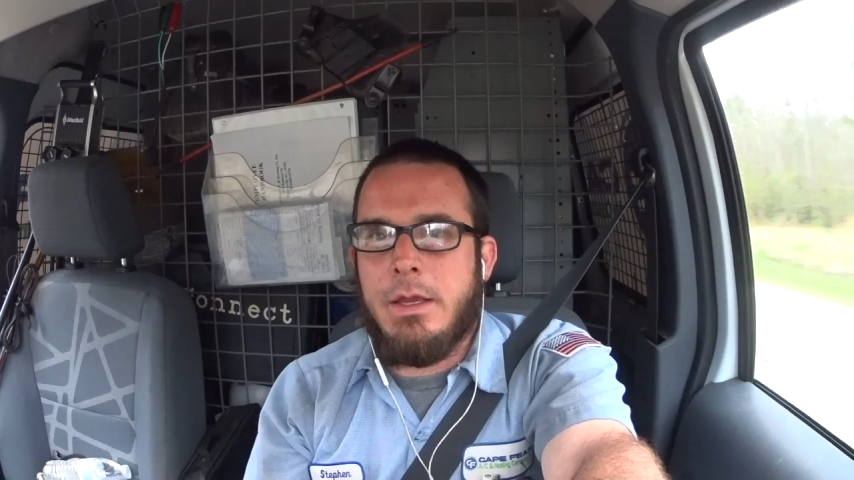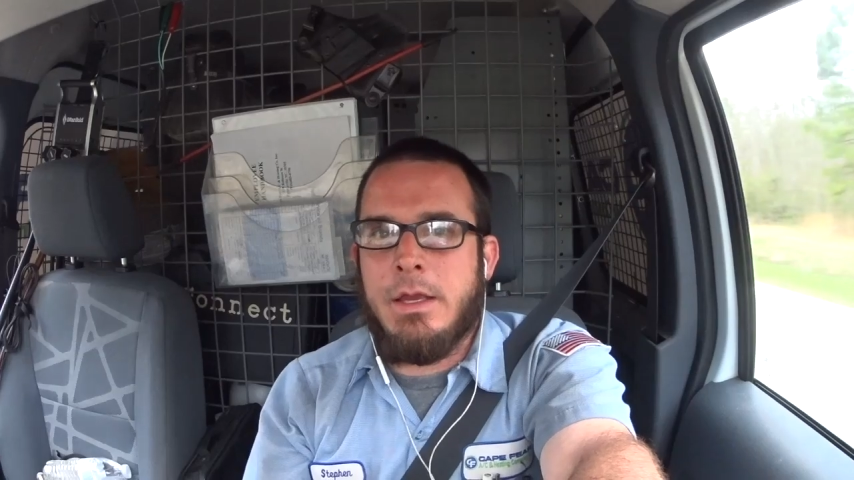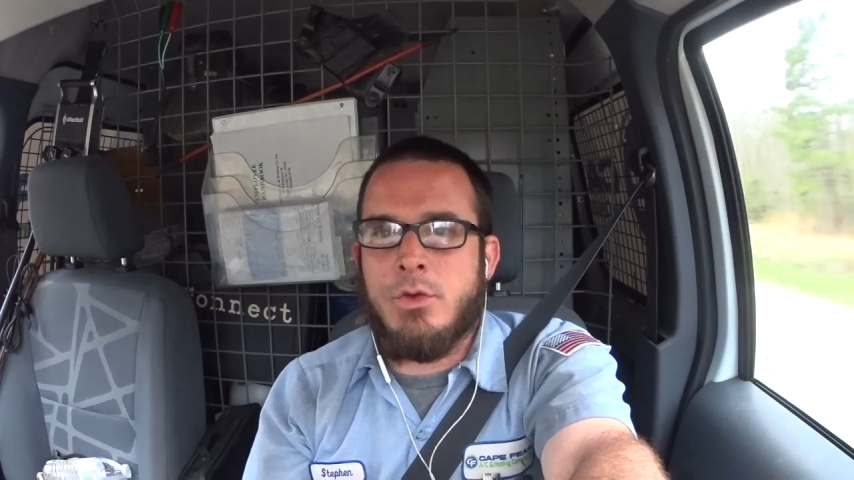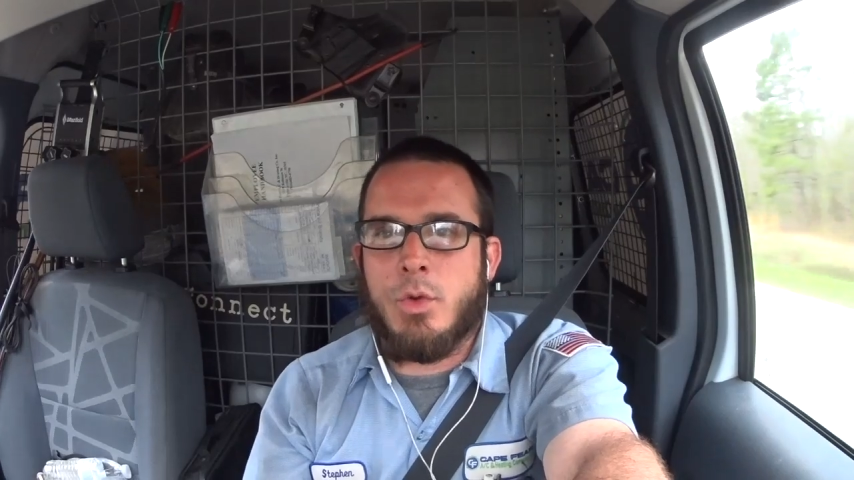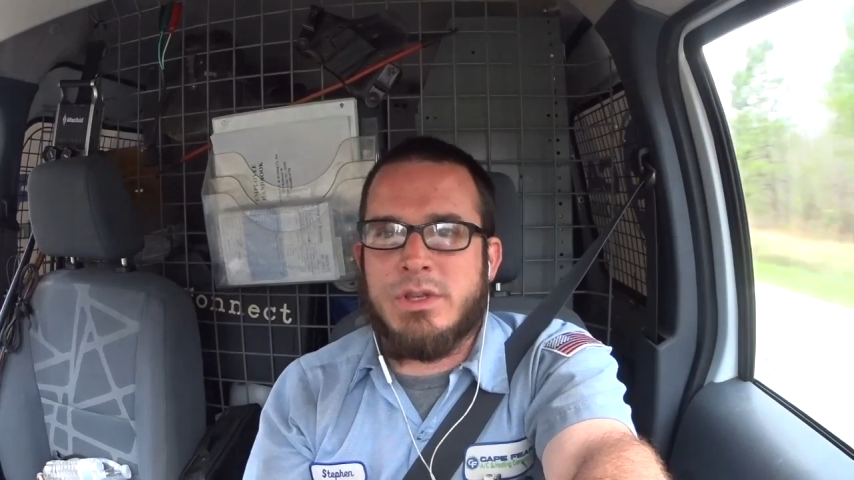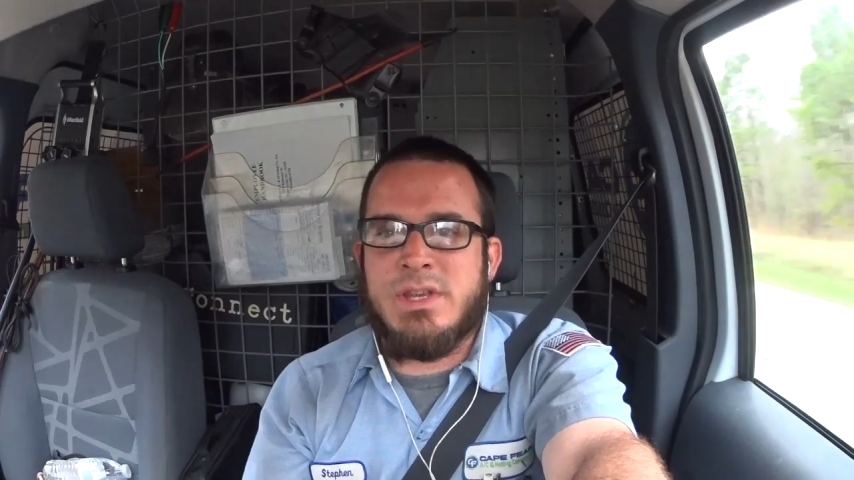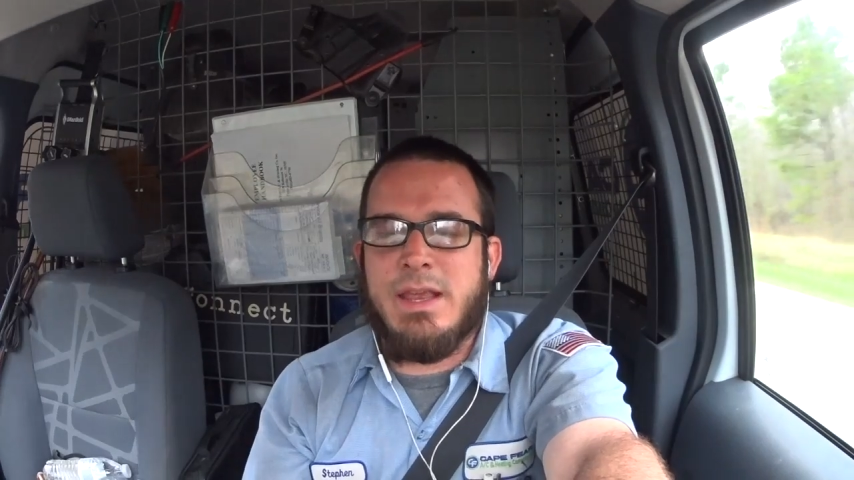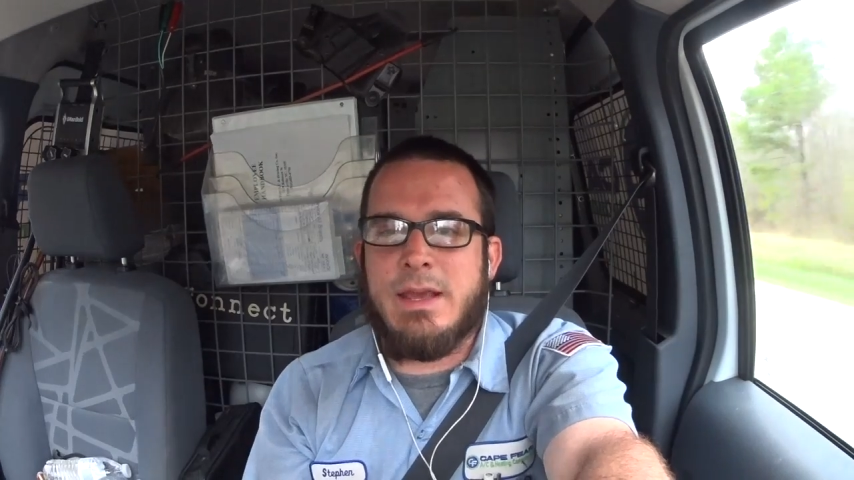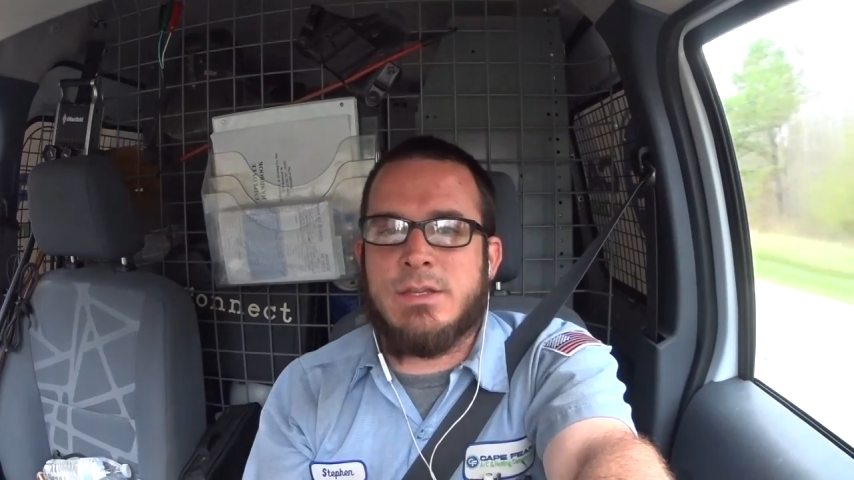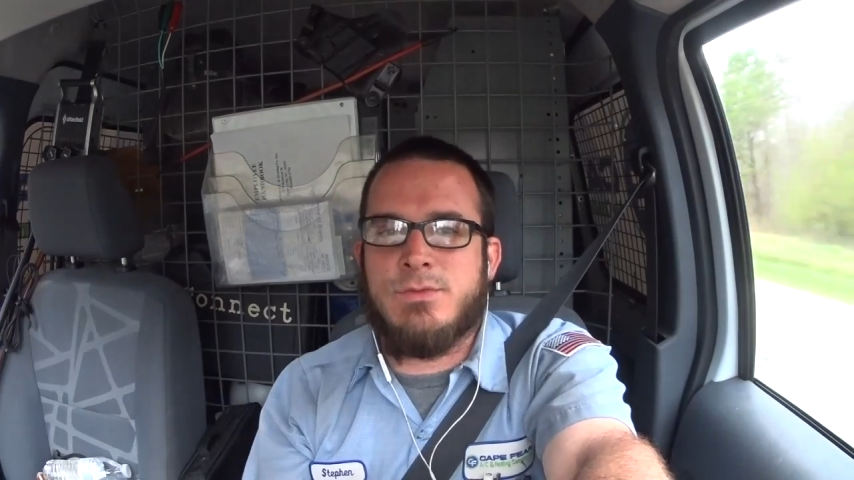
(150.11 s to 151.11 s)
indoor
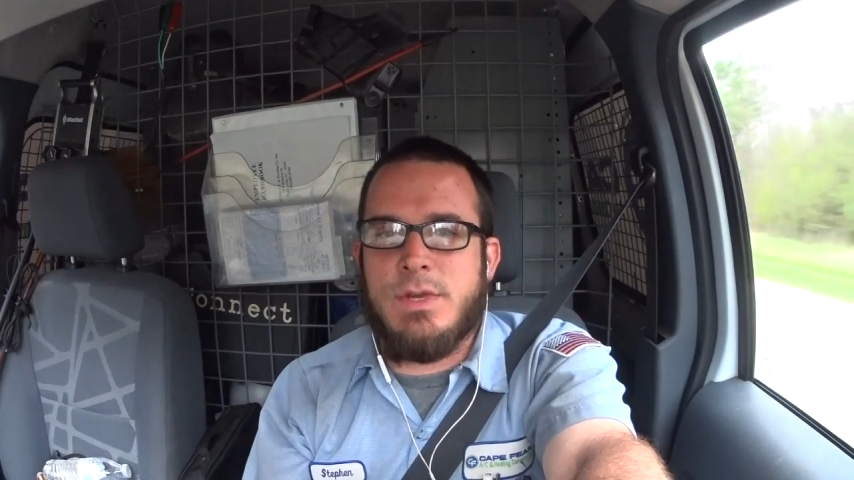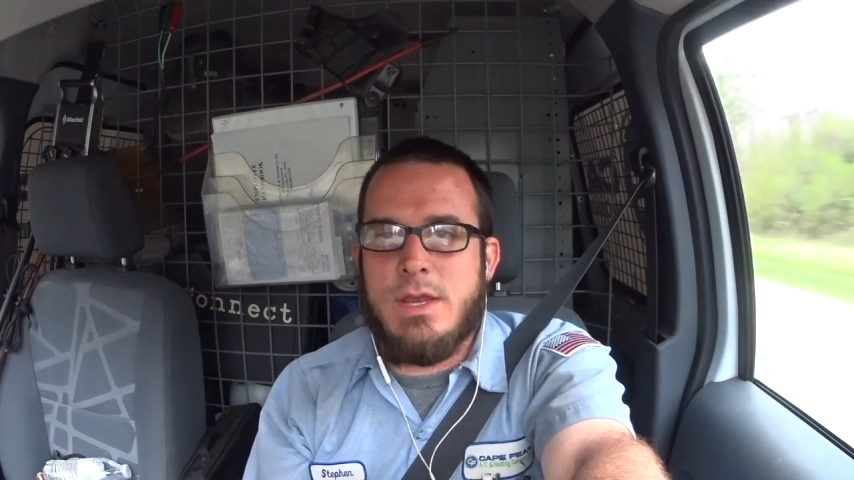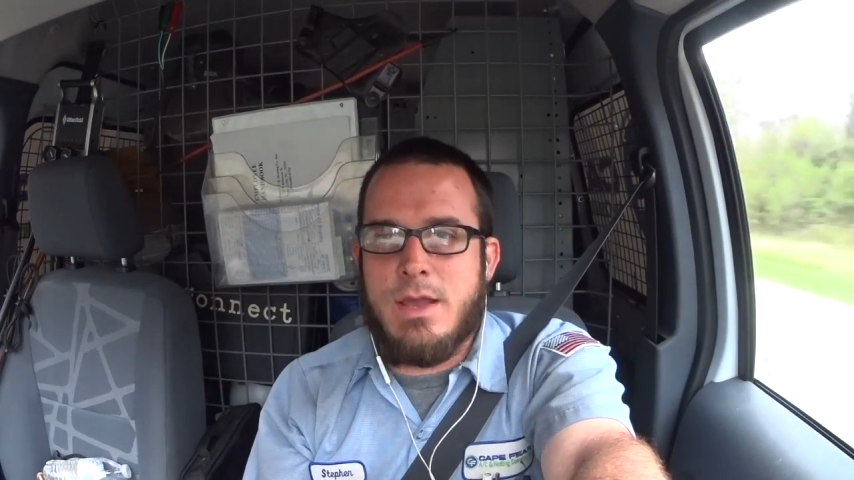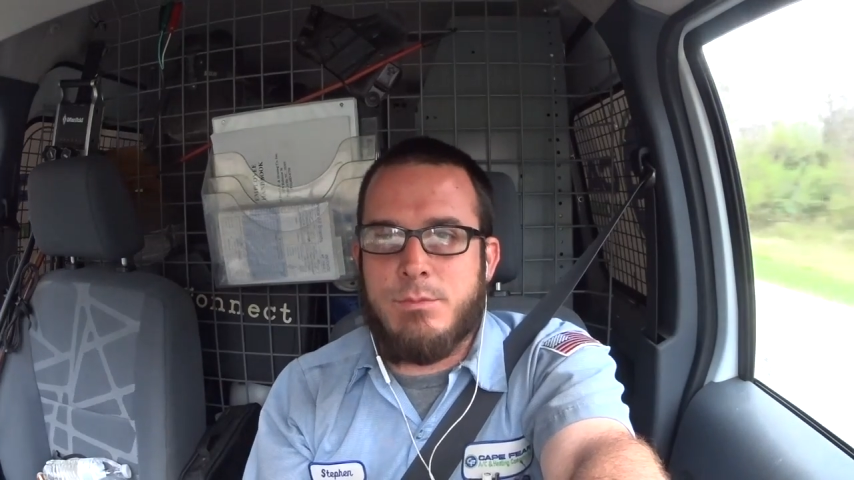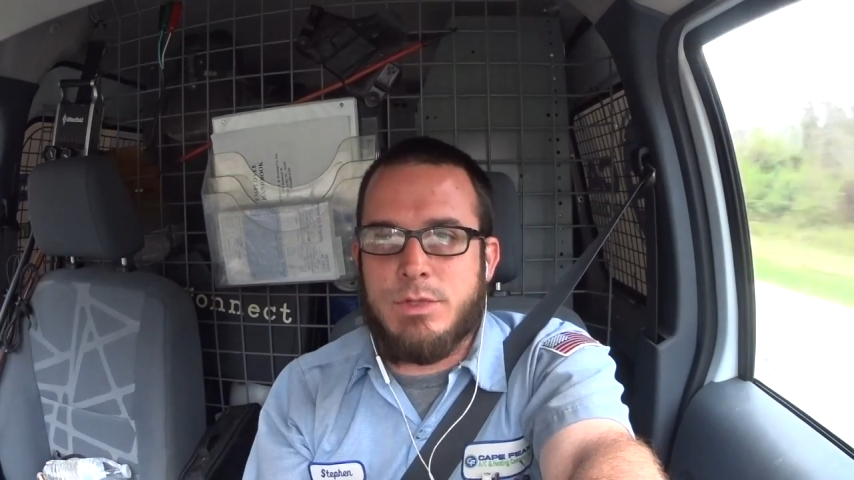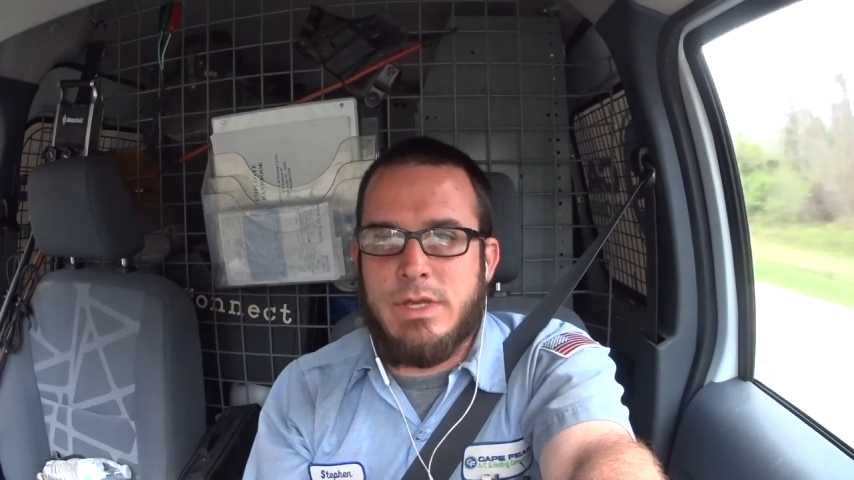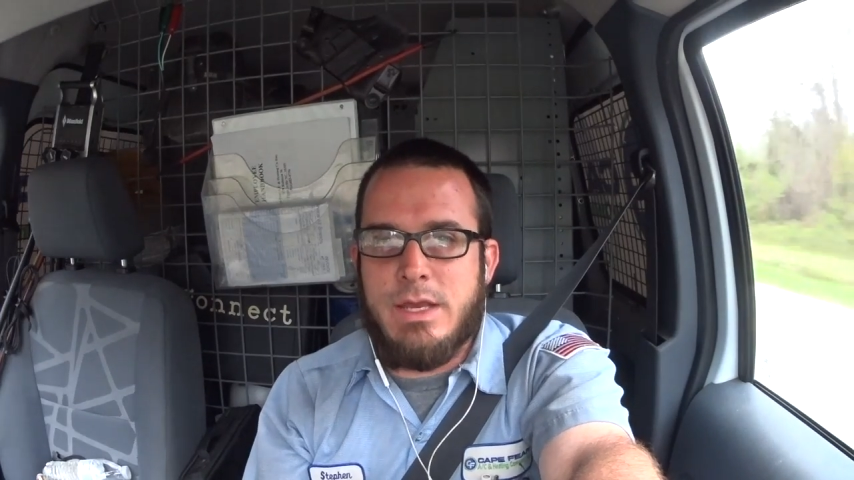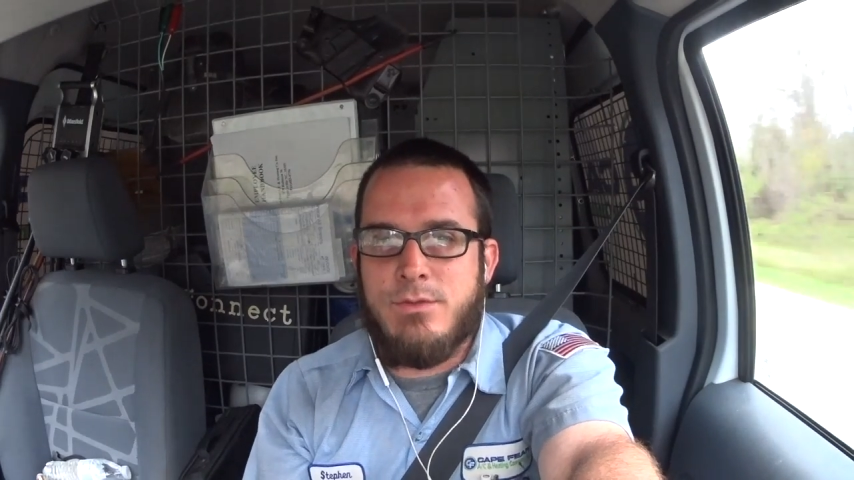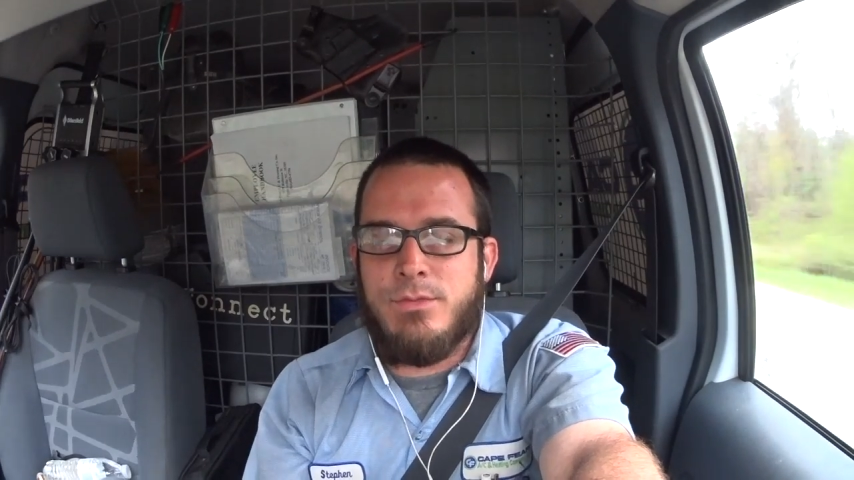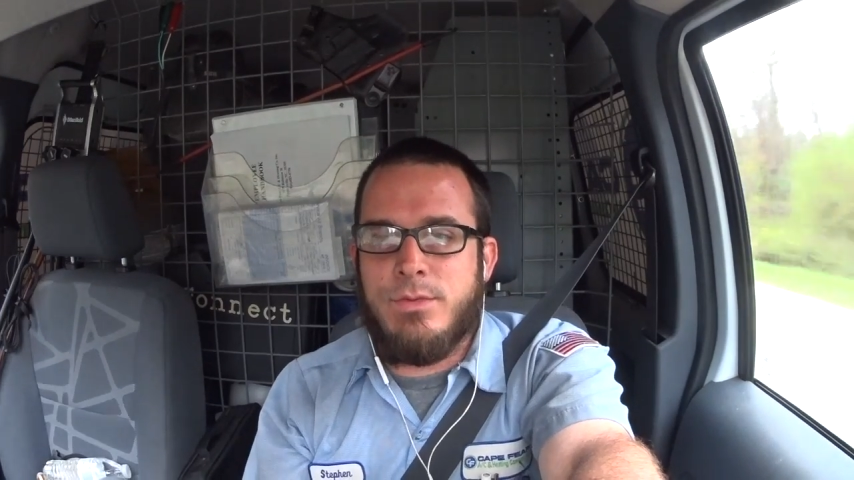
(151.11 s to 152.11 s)
TXV, I believe.